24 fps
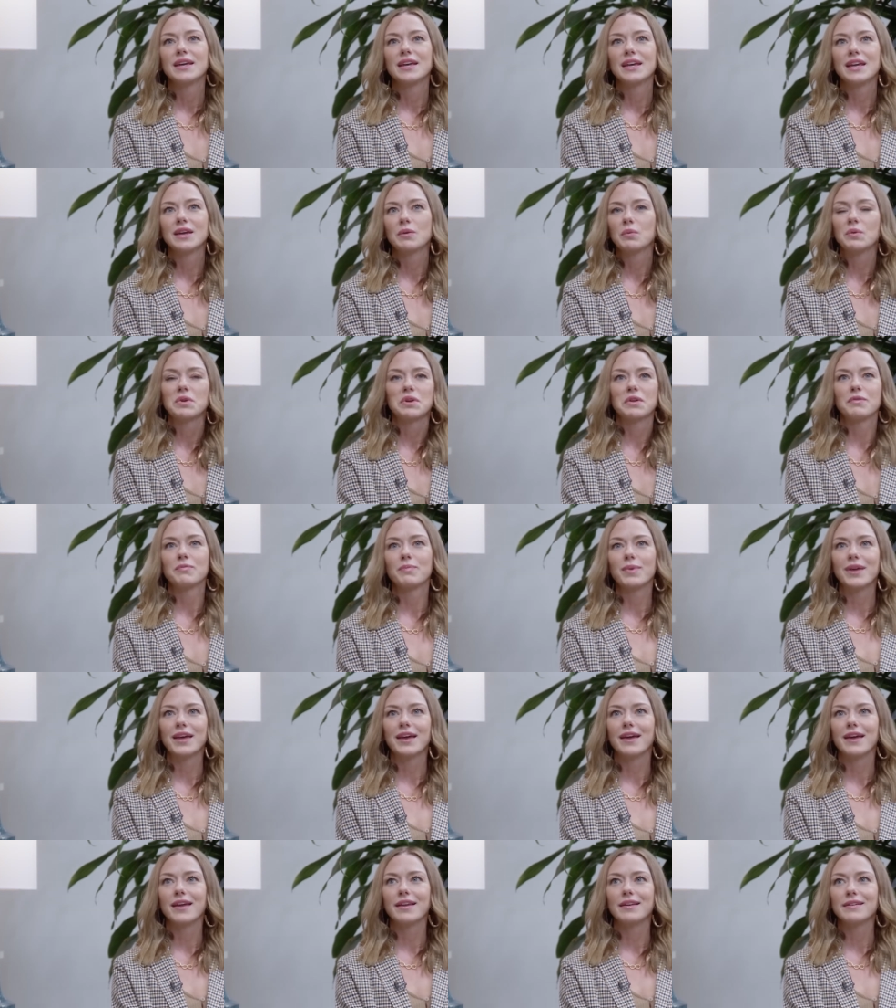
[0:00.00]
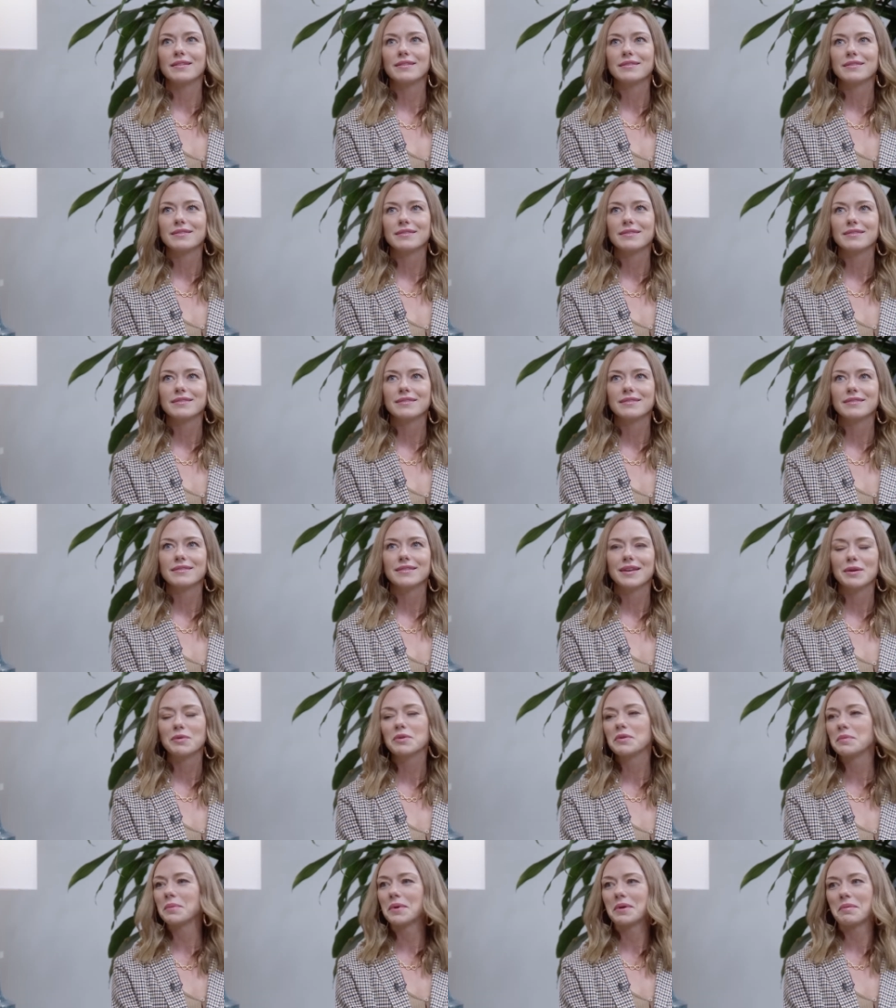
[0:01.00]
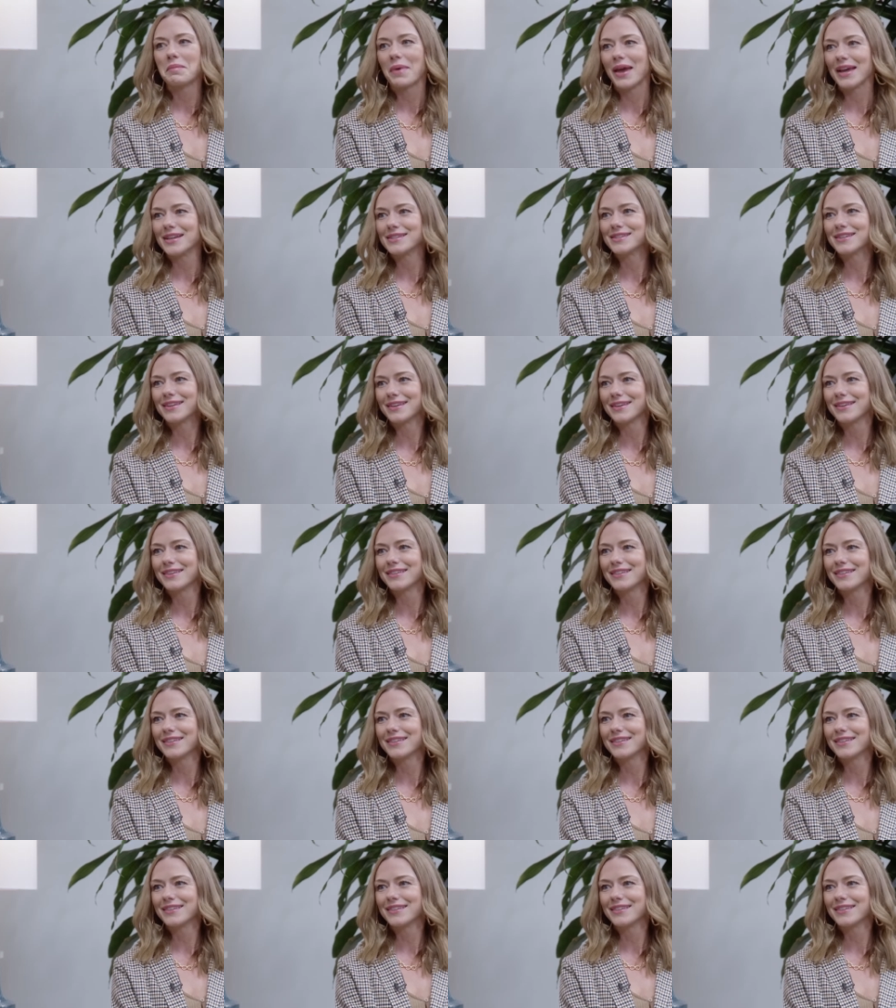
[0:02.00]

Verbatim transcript: it would have been, it would have been amazing.